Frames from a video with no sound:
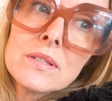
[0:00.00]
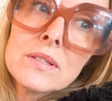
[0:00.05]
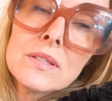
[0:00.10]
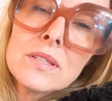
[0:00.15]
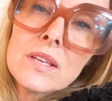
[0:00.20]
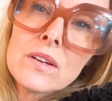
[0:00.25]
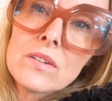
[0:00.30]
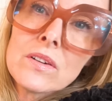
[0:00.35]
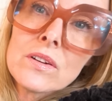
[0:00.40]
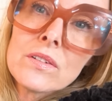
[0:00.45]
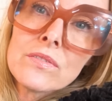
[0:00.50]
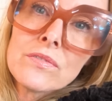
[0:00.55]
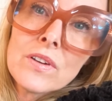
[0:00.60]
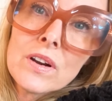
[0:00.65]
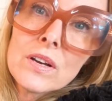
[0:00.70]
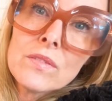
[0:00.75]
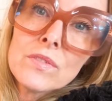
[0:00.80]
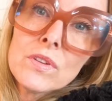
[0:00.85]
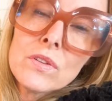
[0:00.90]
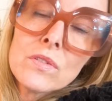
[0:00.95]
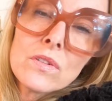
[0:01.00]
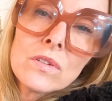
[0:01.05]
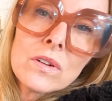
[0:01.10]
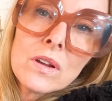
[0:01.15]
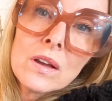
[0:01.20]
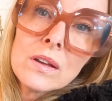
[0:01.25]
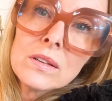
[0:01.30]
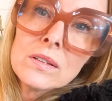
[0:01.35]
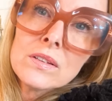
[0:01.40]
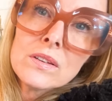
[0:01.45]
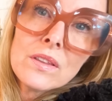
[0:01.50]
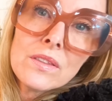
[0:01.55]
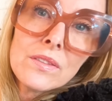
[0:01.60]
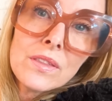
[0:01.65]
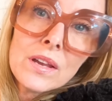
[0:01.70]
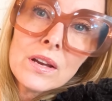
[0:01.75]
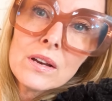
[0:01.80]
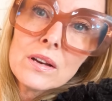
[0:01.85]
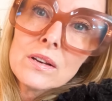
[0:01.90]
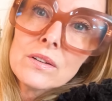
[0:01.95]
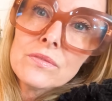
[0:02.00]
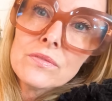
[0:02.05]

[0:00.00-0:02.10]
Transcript: that are in front of you, they're not there